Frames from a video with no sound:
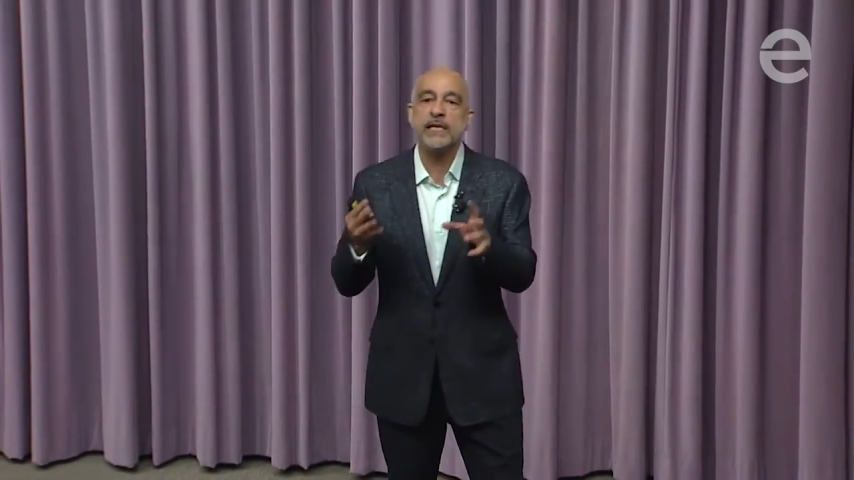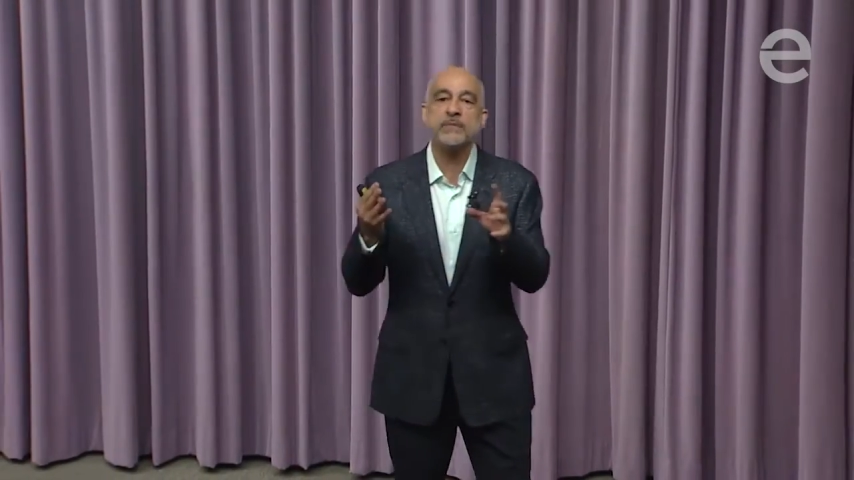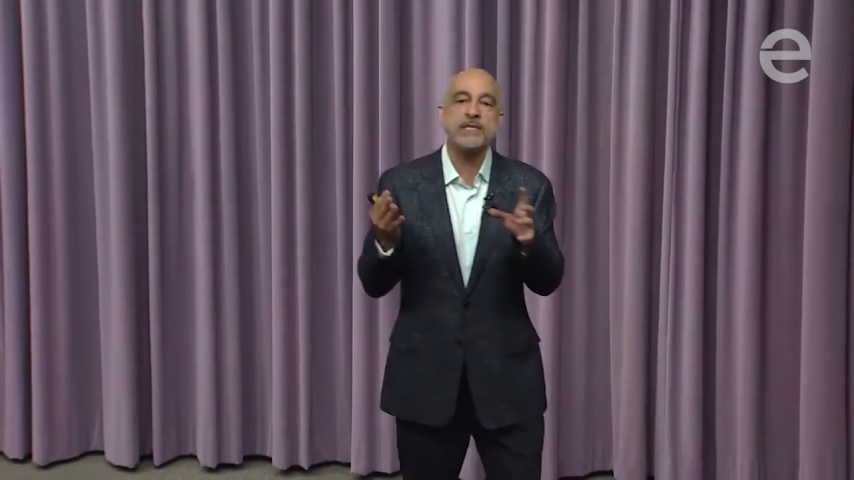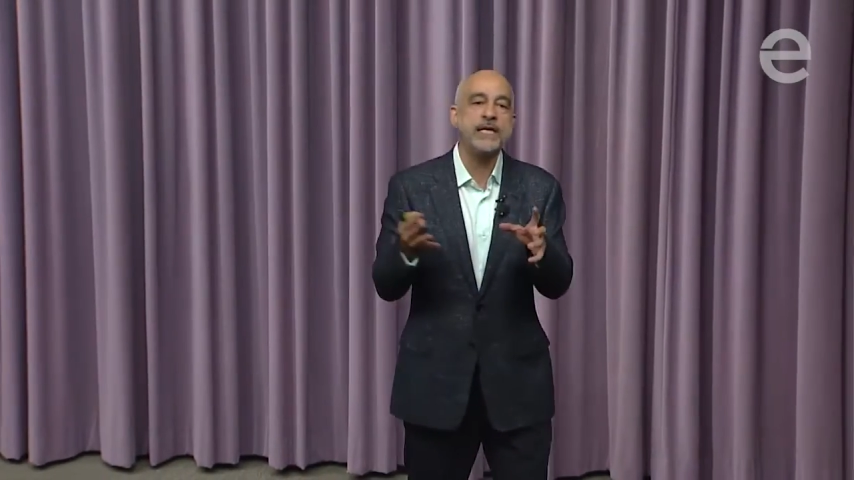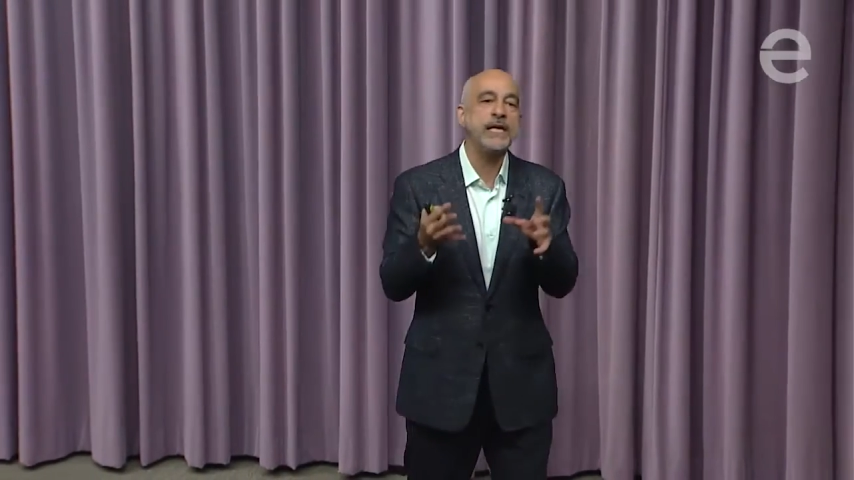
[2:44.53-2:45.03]
a
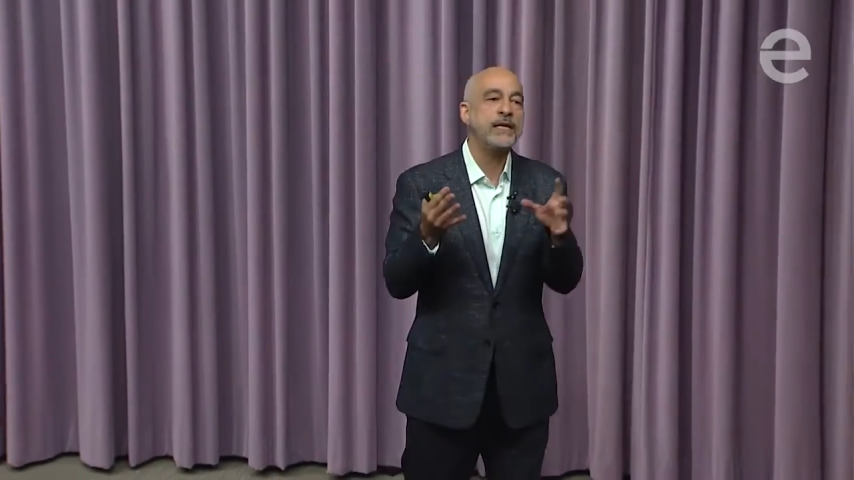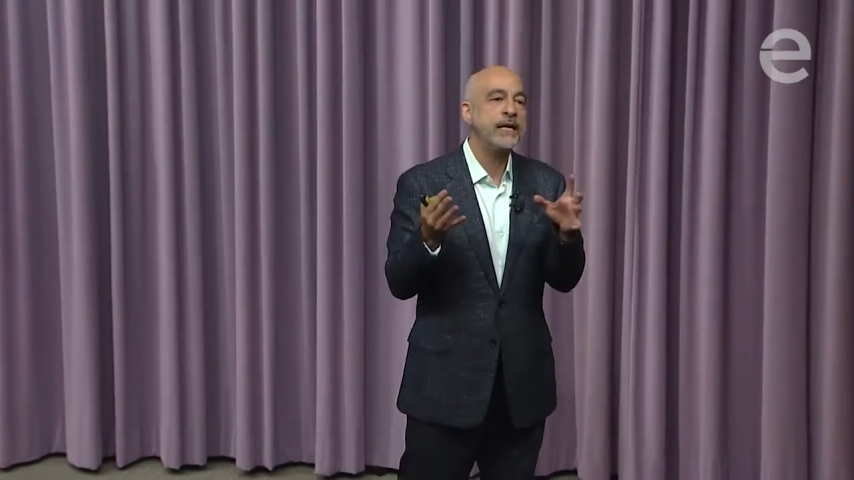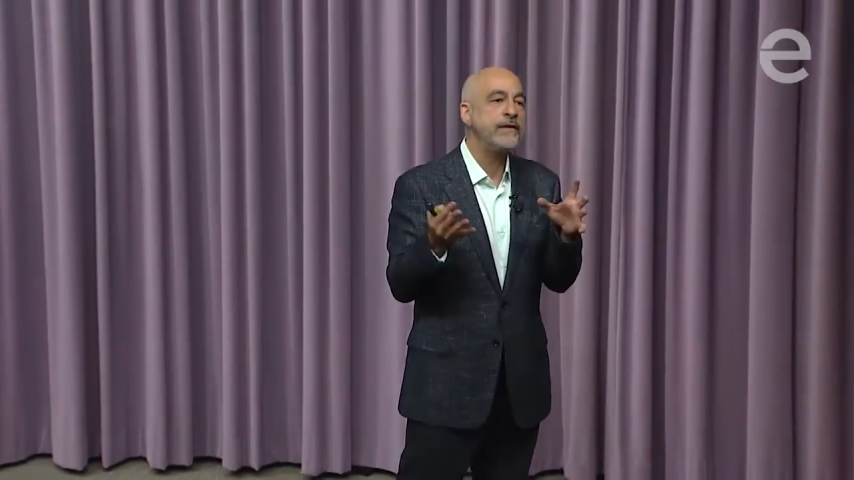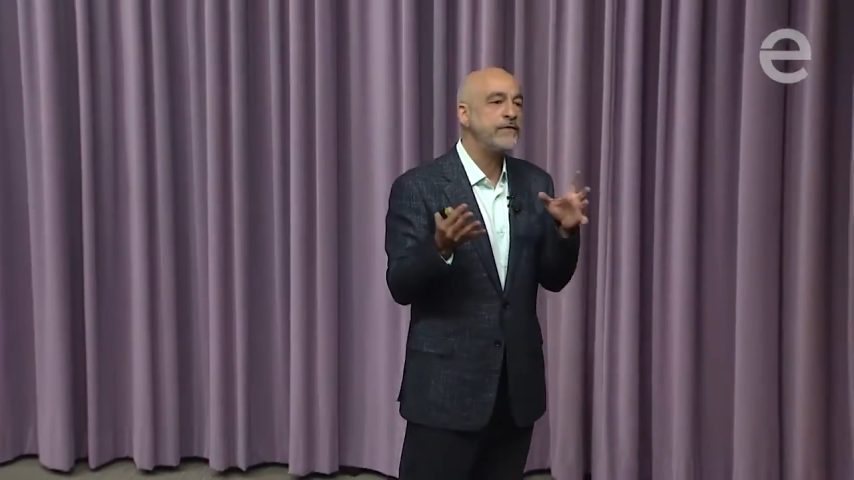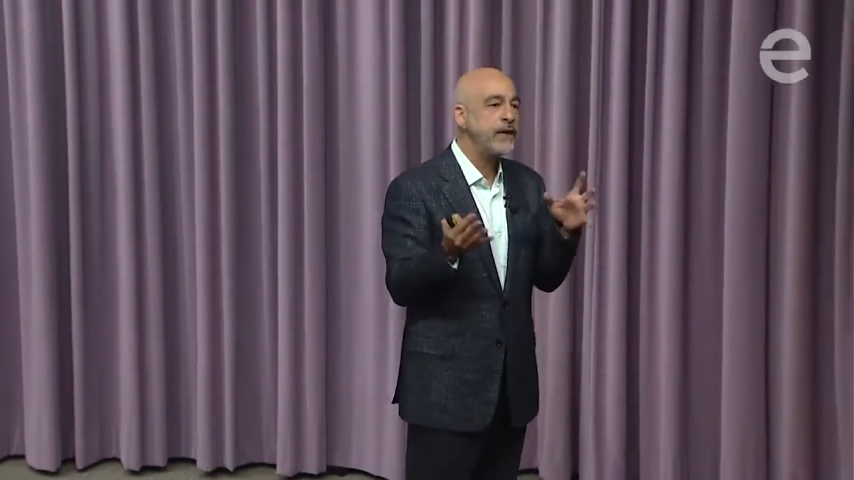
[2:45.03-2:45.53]
mistake
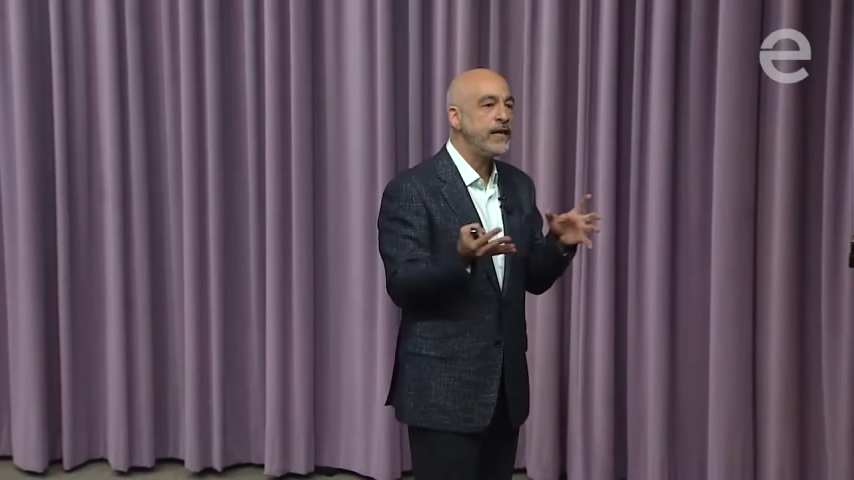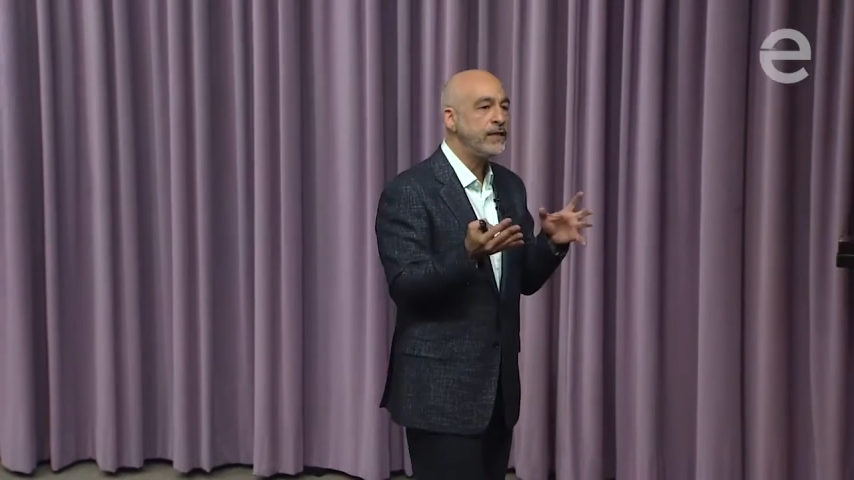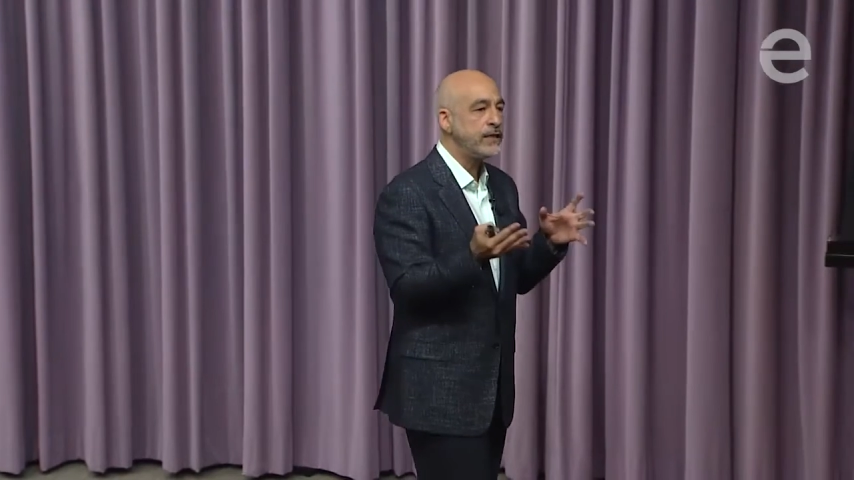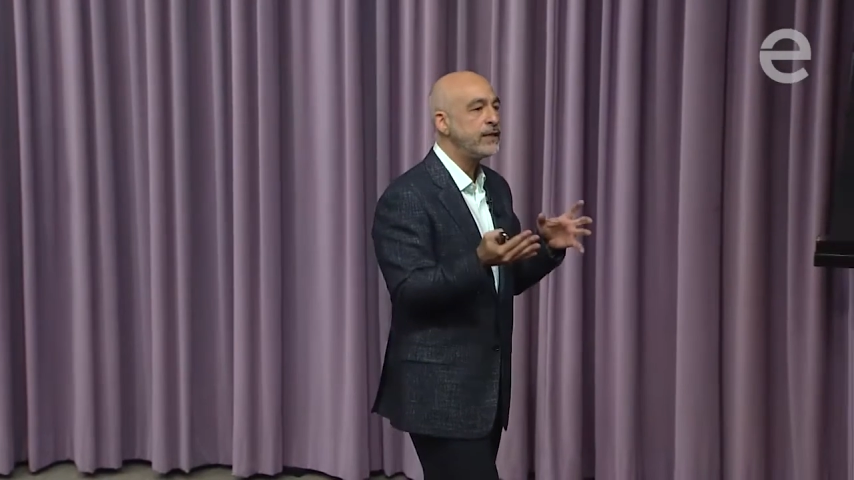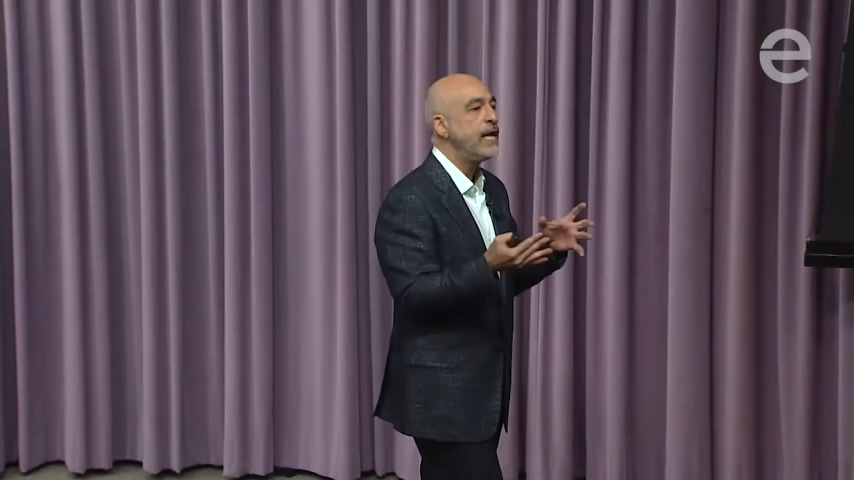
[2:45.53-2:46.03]
and
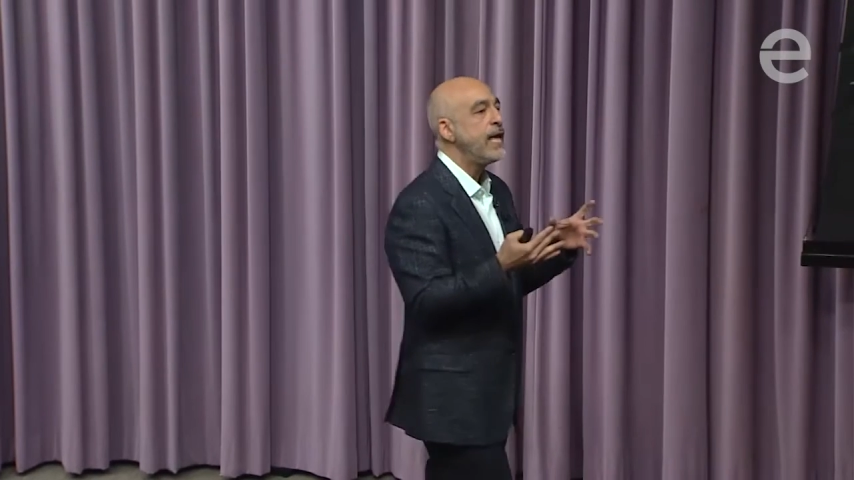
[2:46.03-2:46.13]
failure